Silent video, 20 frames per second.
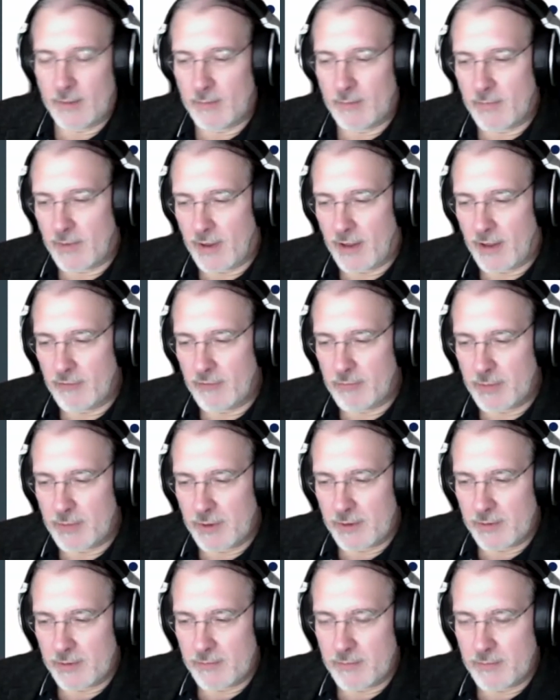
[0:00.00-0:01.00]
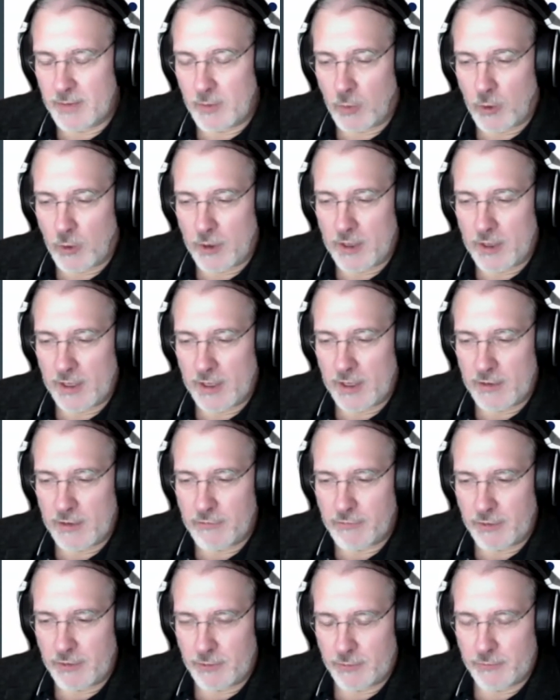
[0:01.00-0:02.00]
I've been working in the
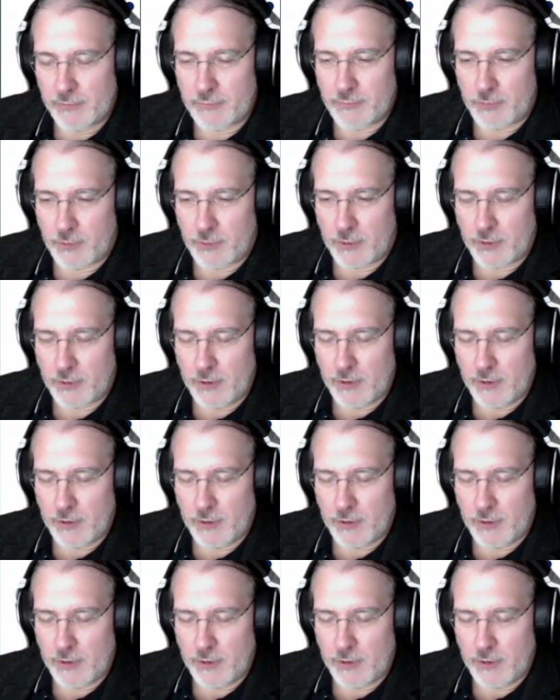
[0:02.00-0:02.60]
field for